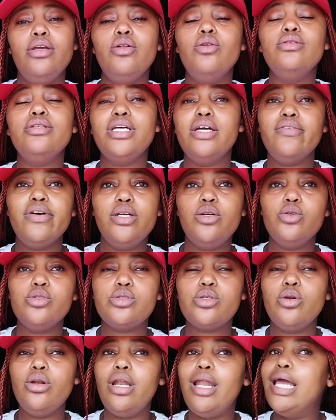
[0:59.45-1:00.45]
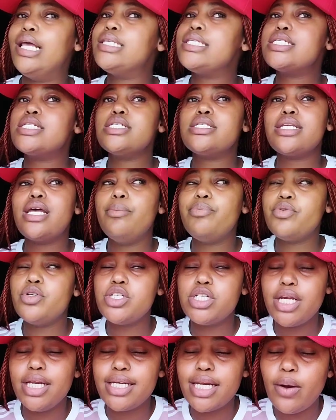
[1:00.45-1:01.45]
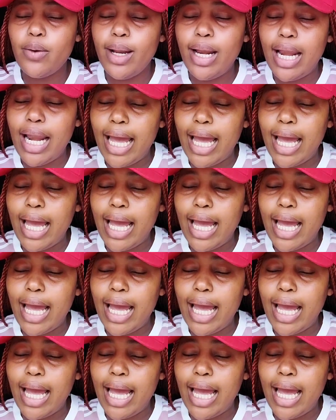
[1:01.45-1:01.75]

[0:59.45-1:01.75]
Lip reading: You'll never know. So let's just appreciate our